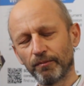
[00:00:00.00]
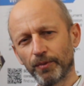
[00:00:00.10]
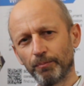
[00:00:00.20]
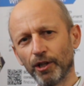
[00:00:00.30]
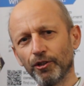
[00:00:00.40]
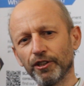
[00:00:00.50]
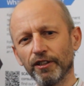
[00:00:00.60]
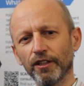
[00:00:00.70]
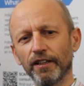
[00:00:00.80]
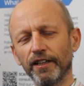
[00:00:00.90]

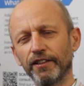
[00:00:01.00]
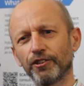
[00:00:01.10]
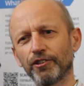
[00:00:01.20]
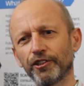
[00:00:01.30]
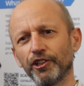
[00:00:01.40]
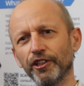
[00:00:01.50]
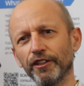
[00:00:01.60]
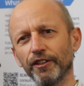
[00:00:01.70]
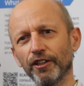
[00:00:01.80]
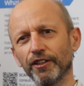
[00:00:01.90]
proposing a strategy
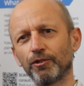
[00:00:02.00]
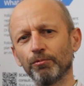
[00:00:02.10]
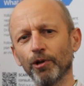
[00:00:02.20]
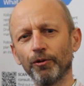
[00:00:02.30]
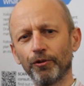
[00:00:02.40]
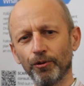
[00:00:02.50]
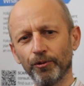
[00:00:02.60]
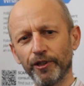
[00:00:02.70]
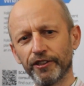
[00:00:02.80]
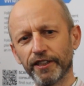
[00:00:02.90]
that is growth
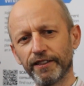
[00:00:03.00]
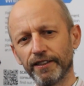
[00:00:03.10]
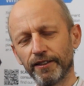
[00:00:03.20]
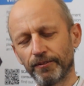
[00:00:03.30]
orientated.